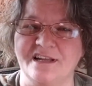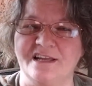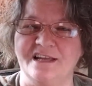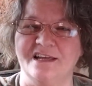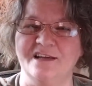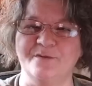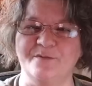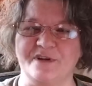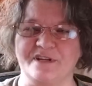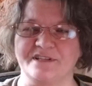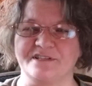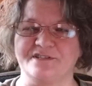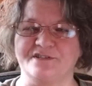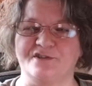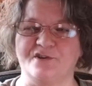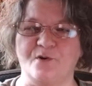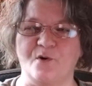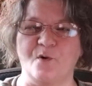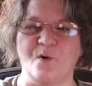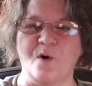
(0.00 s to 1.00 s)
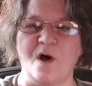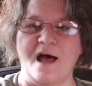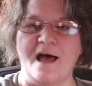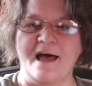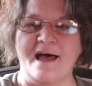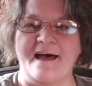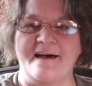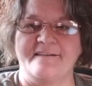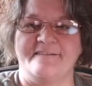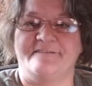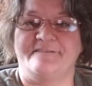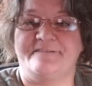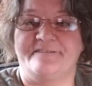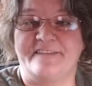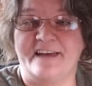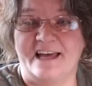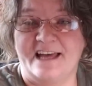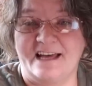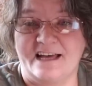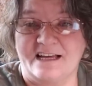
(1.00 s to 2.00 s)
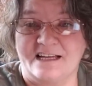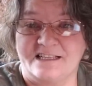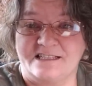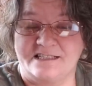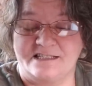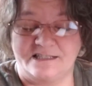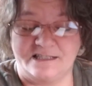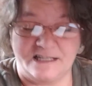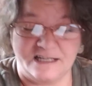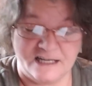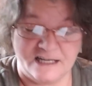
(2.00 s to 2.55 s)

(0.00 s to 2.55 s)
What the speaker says: It went so fast.